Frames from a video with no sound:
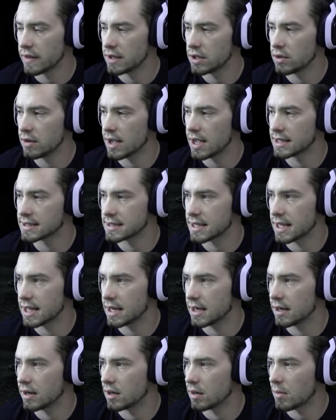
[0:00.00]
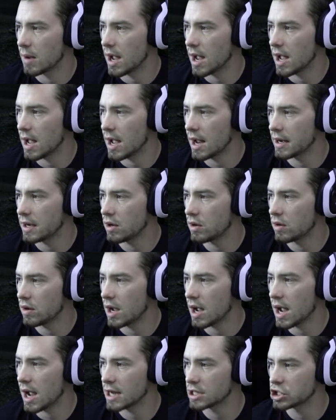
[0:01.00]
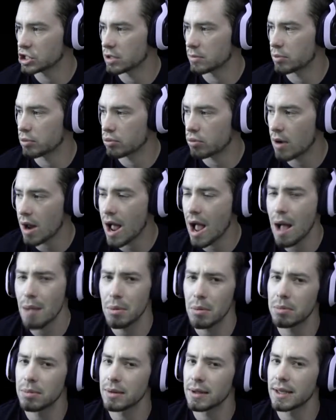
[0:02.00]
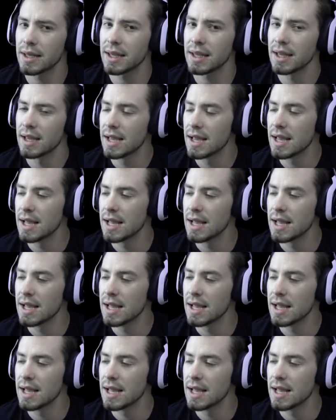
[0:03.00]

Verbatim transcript: you guys can't hear them. I know I should probably